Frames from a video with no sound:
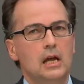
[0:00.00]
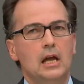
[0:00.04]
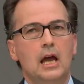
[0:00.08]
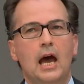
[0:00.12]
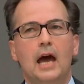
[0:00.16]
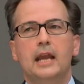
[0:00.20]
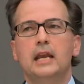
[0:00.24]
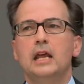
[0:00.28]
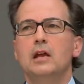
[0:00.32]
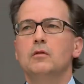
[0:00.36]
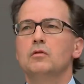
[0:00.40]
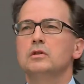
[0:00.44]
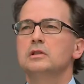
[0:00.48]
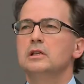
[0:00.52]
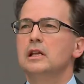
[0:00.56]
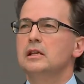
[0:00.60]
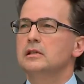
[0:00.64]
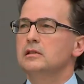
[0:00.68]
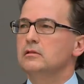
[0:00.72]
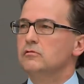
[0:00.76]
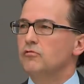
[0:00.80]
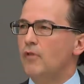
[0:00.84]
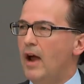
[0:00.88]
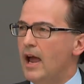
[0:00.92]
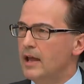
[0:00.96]
And he was
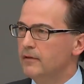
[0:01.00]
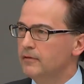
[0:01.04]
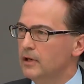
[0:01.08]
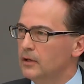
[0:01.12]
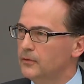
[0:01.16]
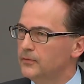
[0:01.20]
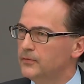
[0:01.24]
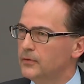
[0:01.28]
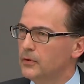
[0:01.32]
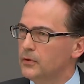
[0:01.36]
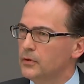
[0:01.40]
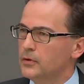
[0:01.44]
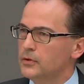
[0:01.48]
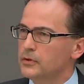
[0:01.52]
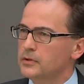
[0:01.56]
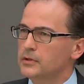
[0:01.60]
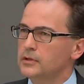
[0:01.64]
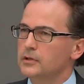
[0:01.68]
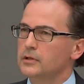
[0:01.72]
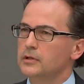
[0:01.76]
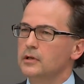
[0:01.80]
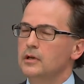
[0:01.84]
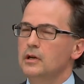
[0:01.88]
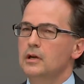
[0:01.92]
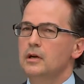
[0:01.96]
this driving
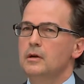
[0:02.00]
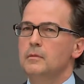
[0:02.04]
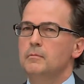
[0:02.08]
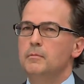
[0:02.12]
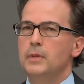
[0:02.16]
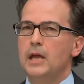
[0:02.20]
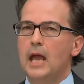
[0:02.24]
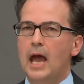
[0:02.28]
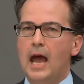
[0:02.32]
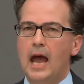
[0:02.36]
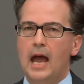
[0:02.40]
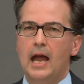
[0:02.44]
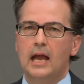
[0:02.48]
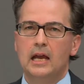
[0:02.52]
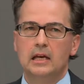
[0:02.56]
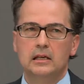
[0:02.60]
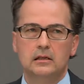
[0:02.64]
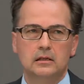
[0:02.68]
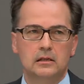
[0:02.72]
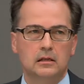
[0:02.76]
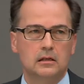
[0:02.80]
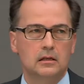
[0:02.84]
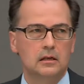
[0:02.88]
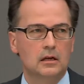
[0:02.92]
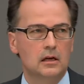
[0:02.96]
force
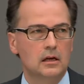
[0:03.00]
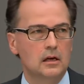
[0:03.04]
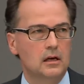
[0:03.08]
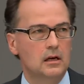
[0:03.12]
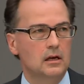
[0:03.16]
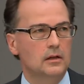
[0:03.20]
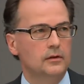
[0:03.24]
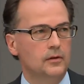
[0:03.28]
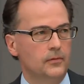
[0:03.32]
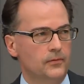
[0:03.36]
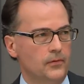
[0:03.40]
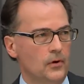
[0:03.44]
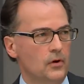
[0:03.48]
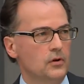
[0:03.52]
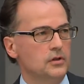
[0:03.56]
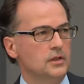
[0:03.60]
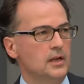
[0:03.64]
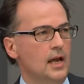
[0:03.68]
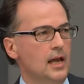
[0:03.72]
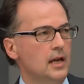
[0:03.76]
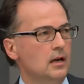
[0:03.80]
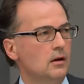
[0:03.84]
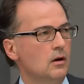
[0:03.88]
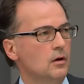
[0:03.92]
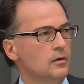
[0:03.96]
behind the first
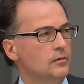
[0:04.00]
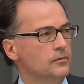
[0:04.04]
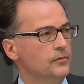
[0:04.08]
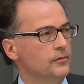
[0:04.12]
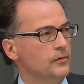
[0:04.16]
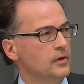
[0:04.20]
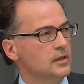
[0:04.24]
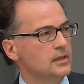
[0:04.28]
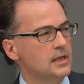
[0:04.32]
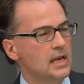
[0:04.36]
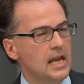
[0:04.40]
Hague Conference.